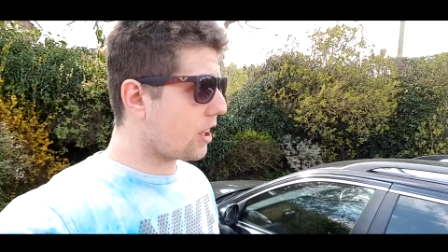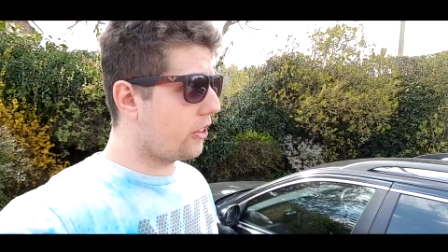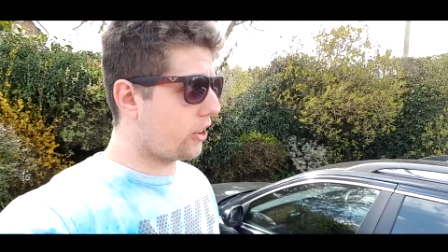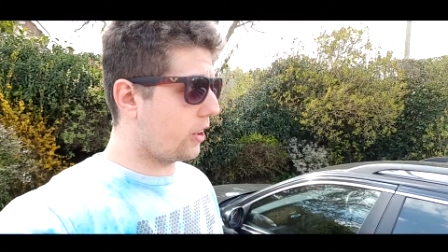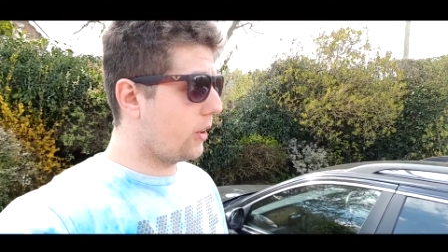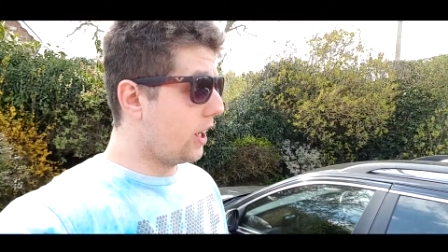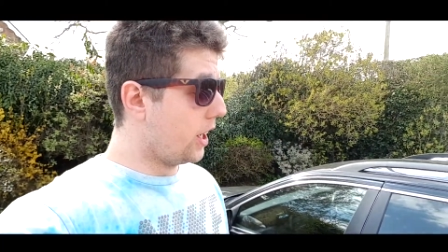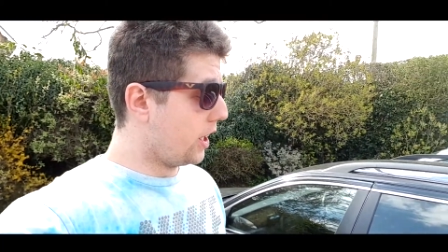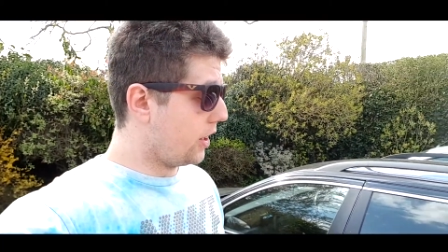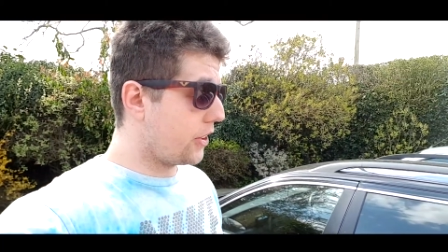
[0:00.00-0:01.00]
So,
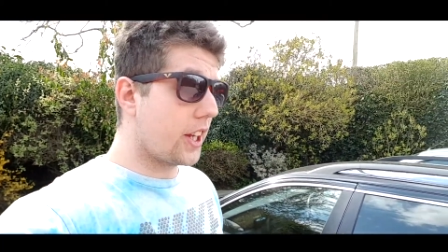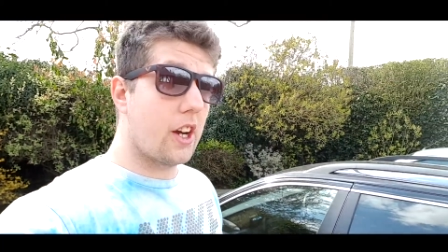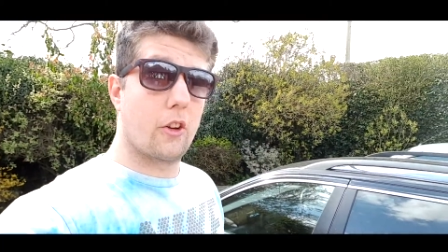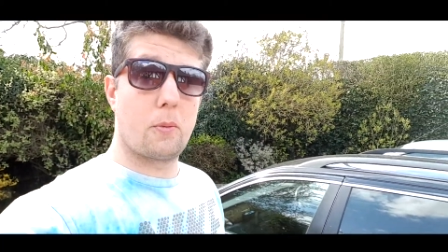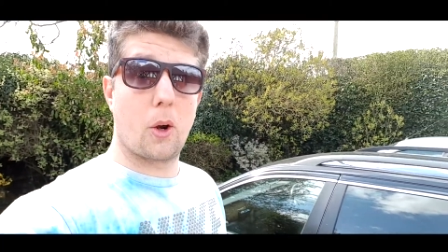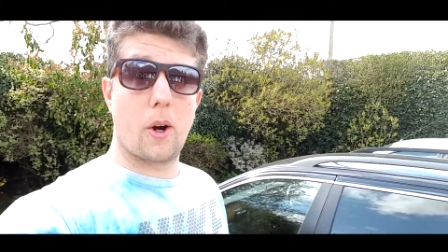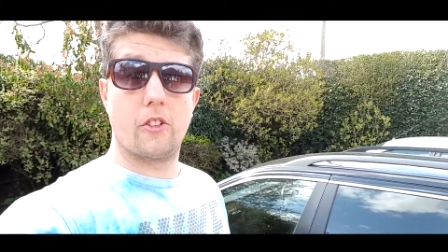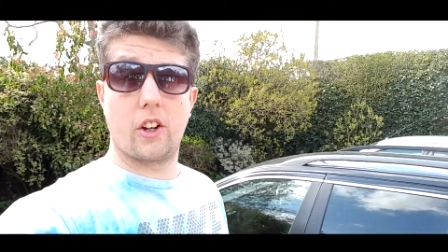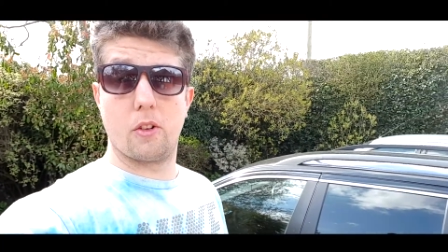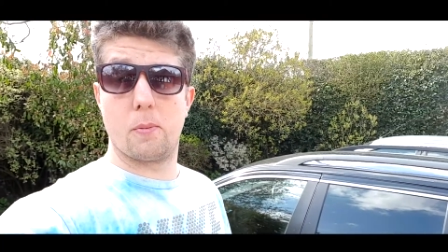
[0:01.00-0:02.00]
so yeah, it was my way
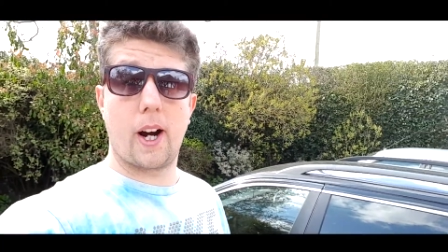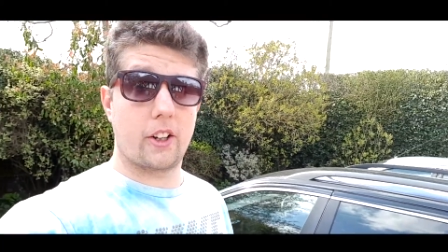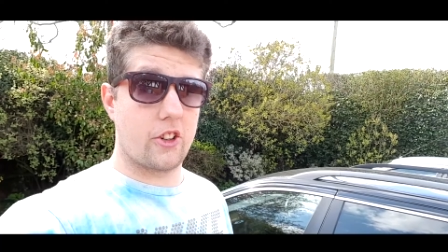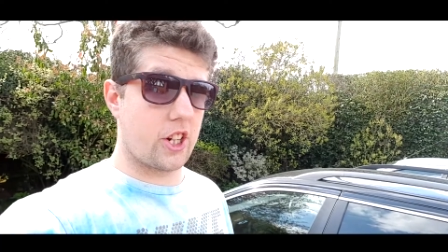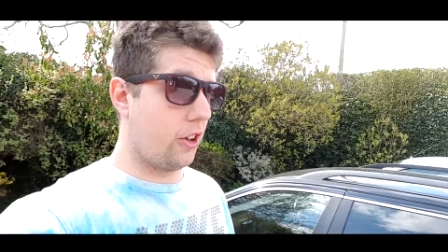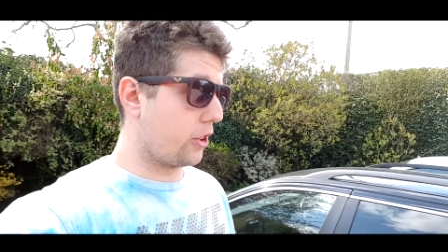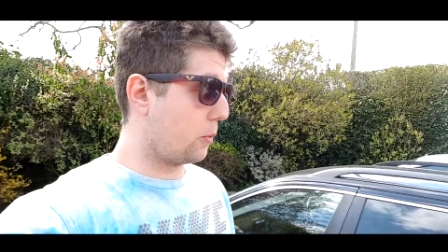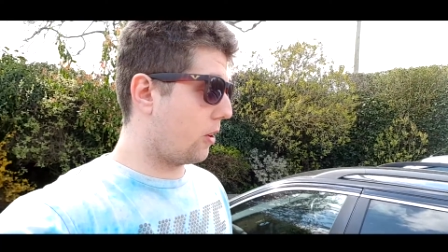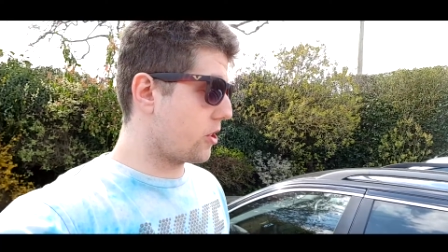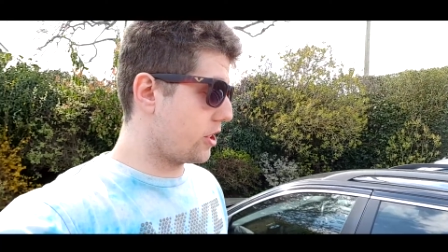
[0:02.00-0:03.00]
of giving back to Shelsley
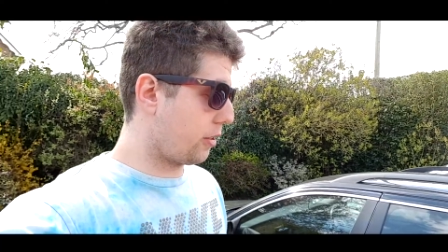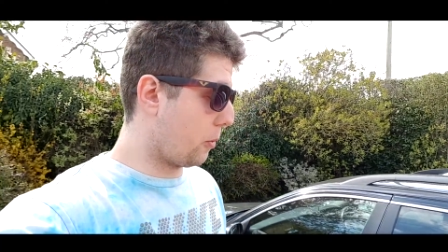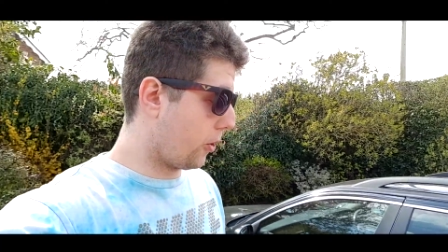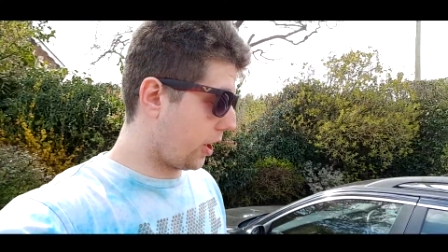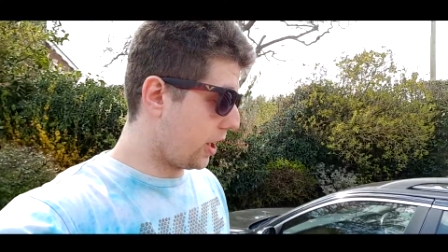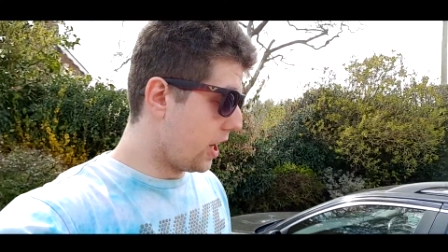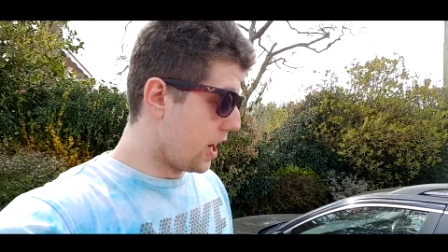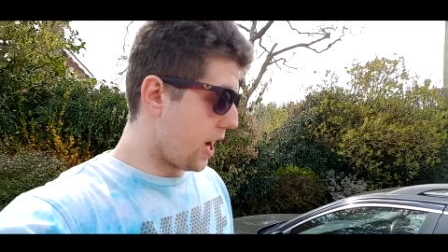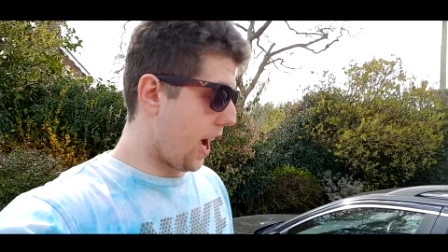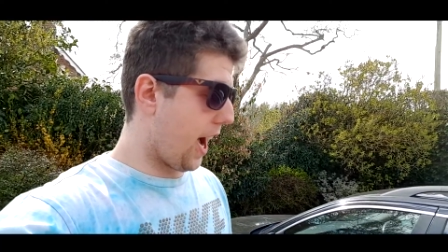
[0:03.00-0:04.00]
Walsh this morning
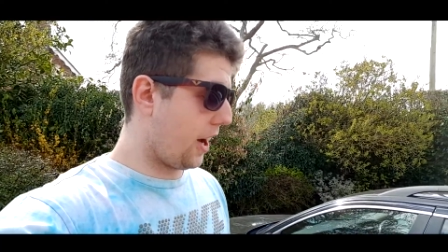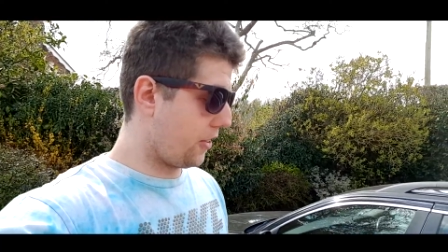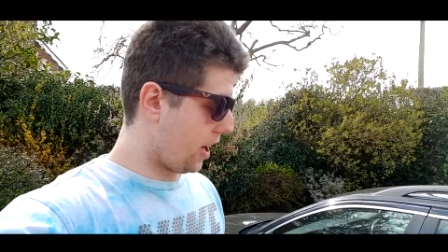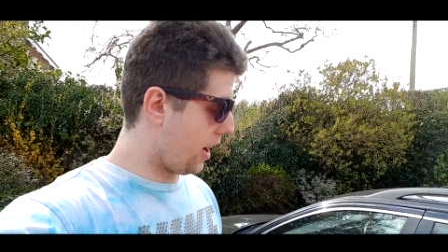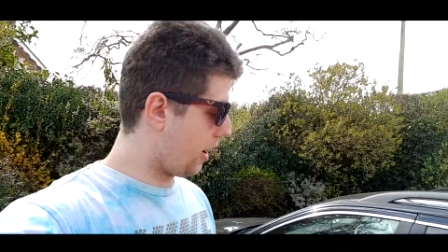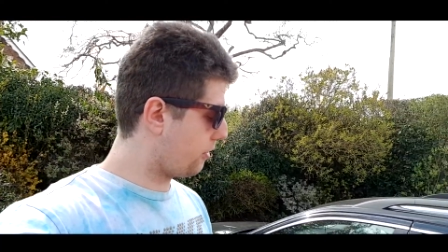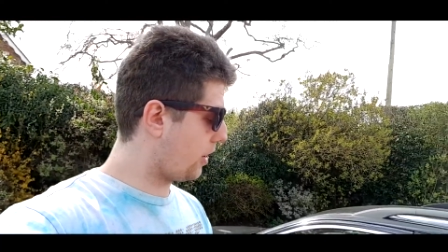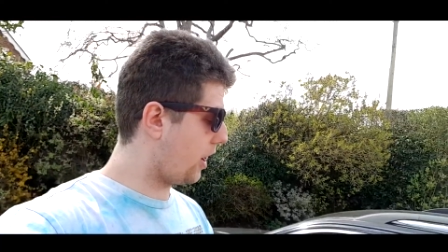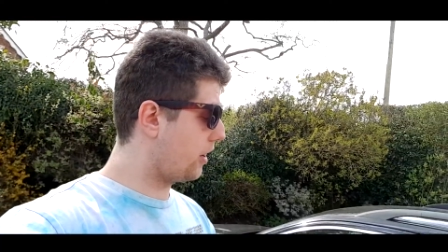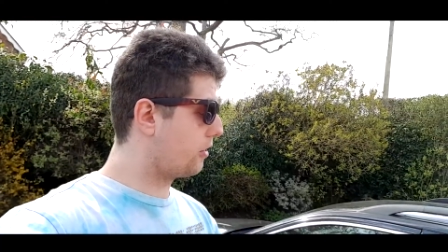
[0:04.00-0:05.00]
and uh, I've
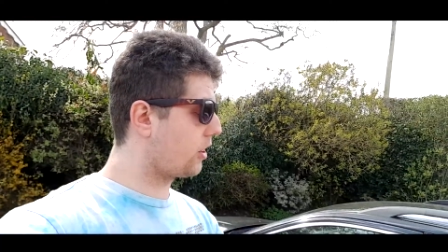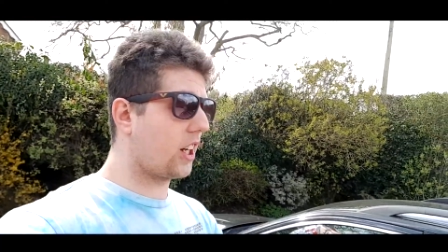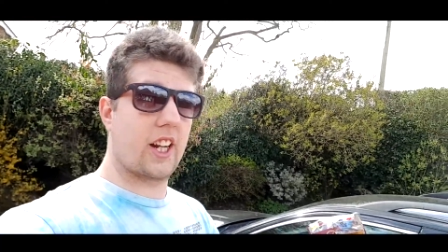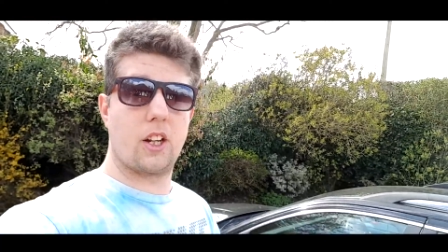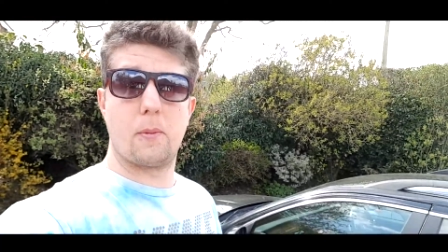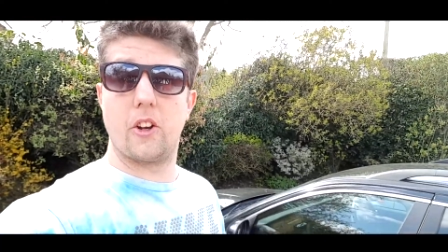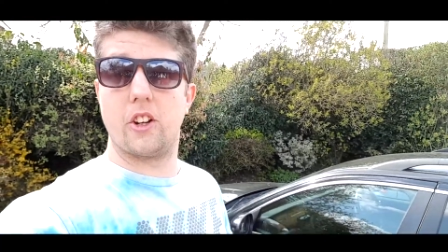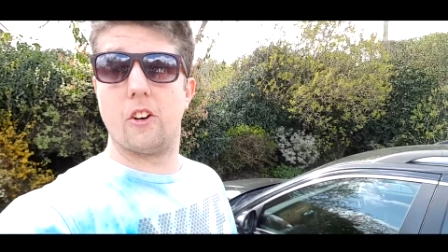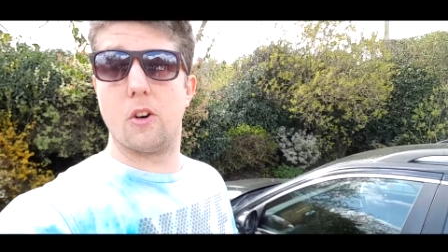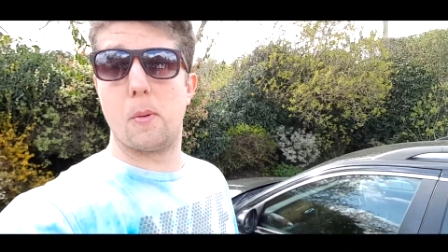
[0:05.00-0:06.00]
kind of cleaned
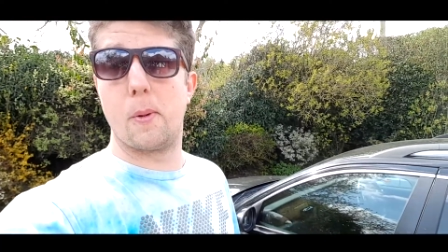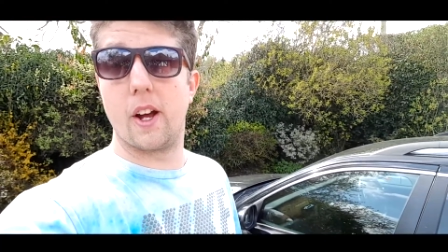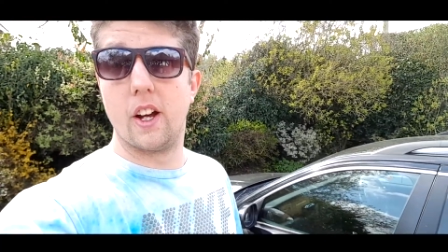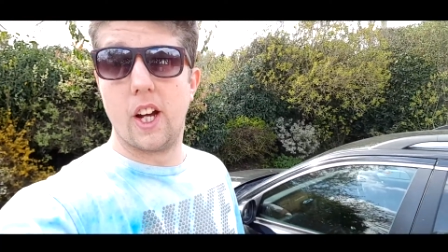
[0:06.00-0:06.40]
myself up a bit.